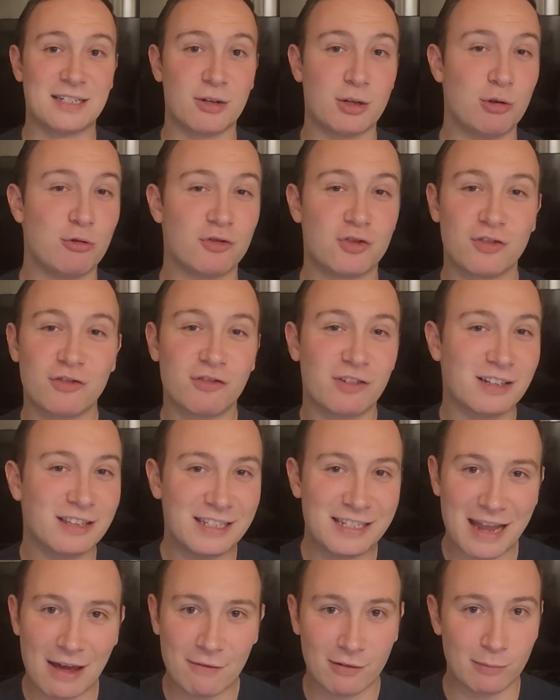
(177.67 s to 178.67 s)
so you should
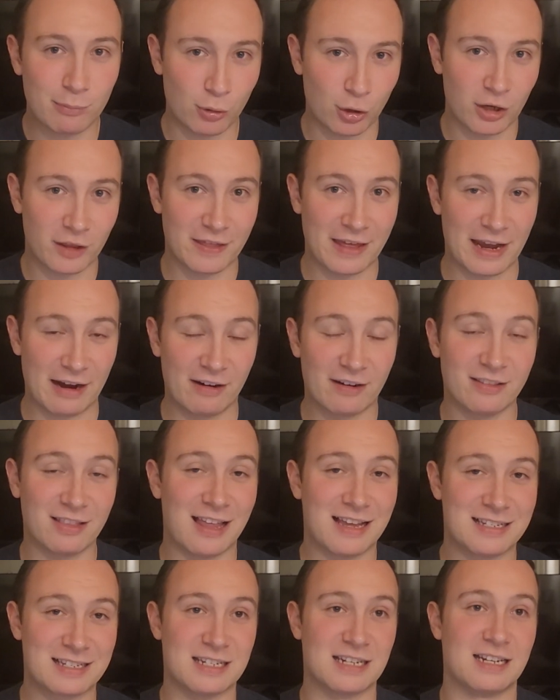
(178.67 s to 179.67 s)
really never book there unless,